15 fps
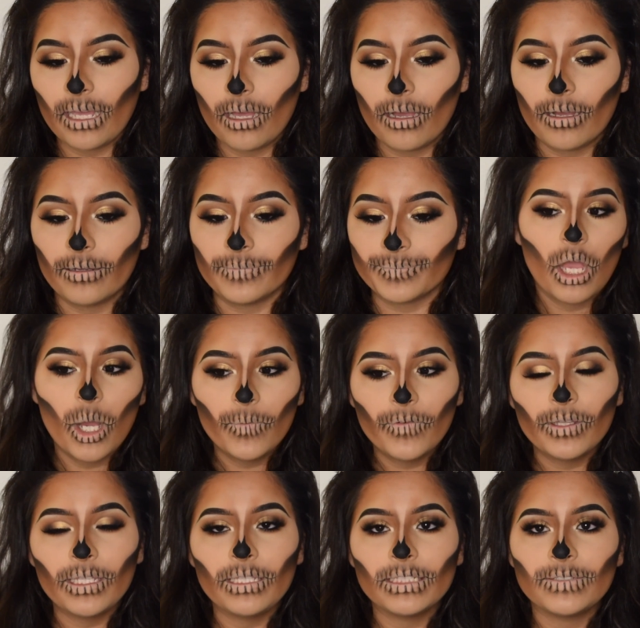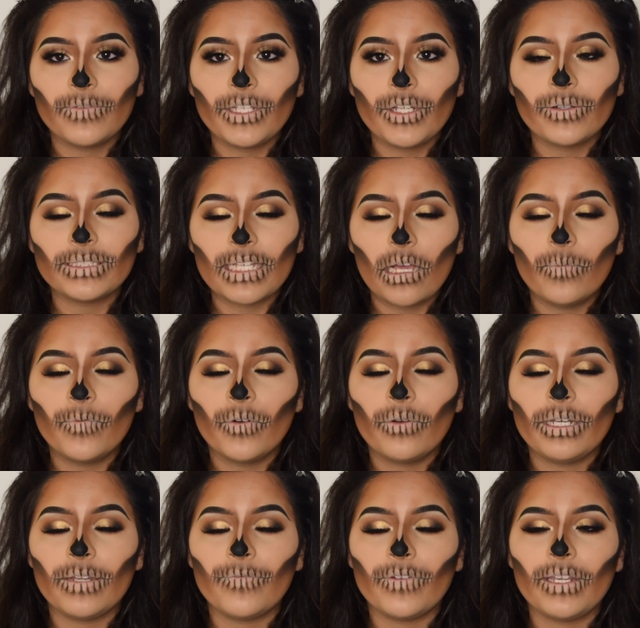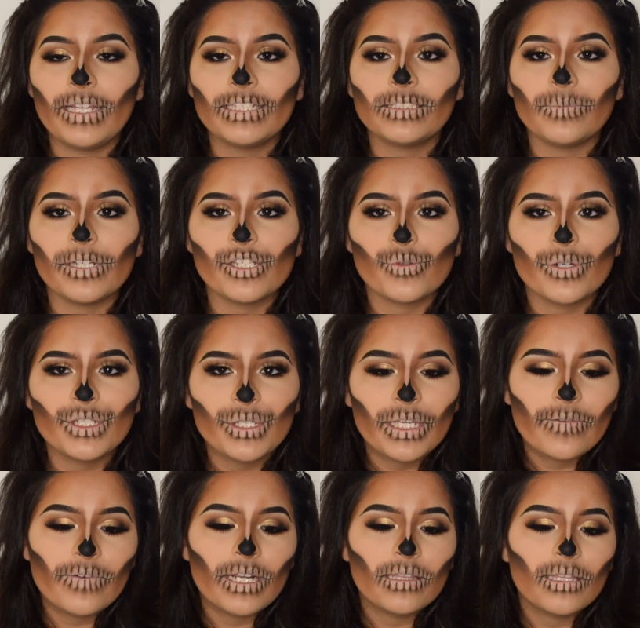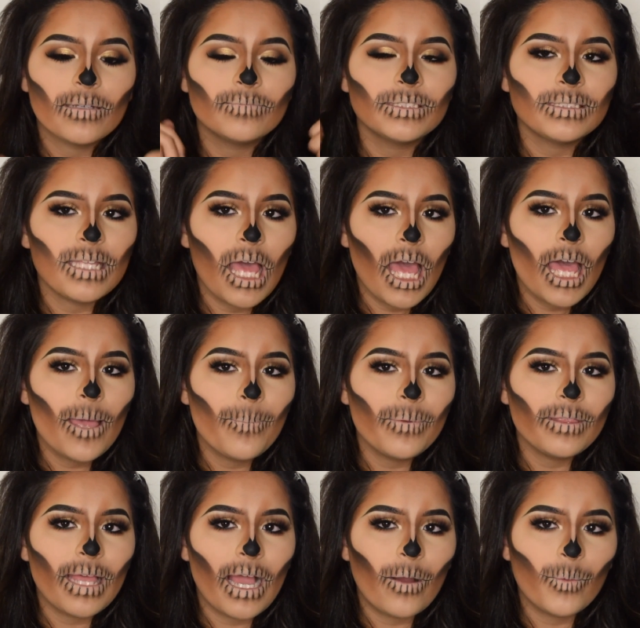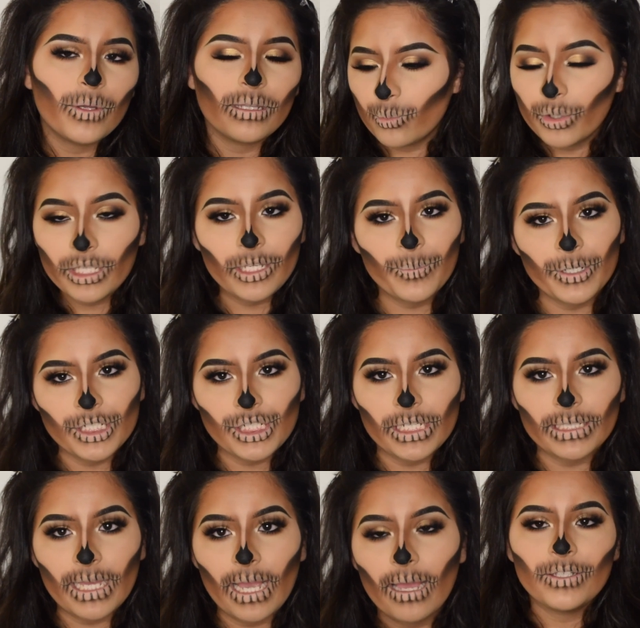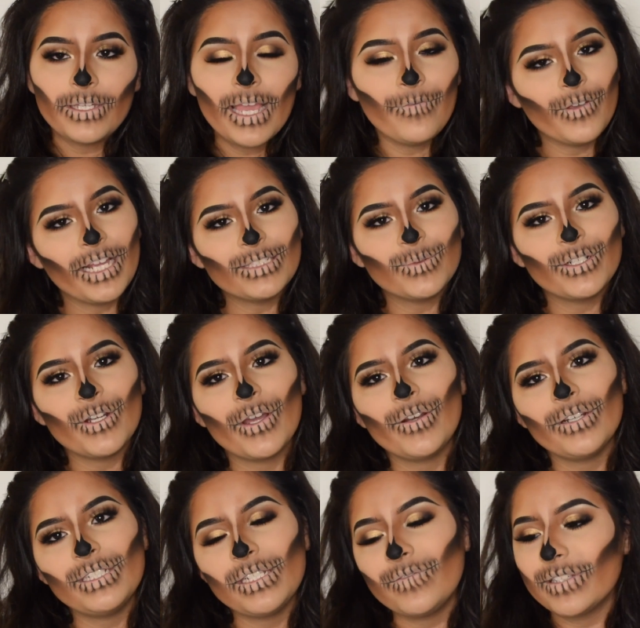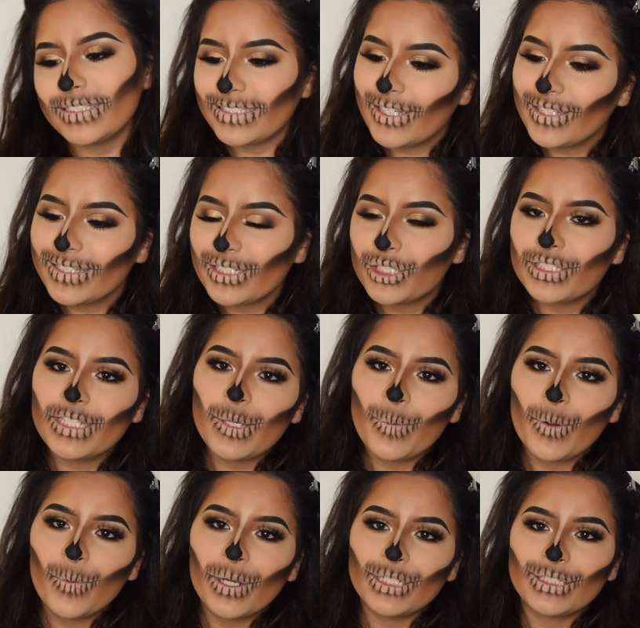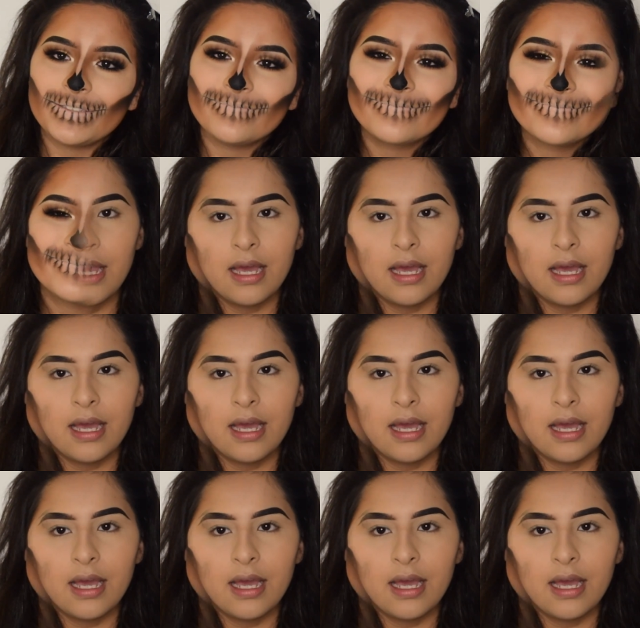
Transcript: Hopefully this video is helpful, and if it is, make sure to give it a thumbs up. I would really appreciate that. So yeah, if you guys want to know how to achieve this look, then just keep on watching.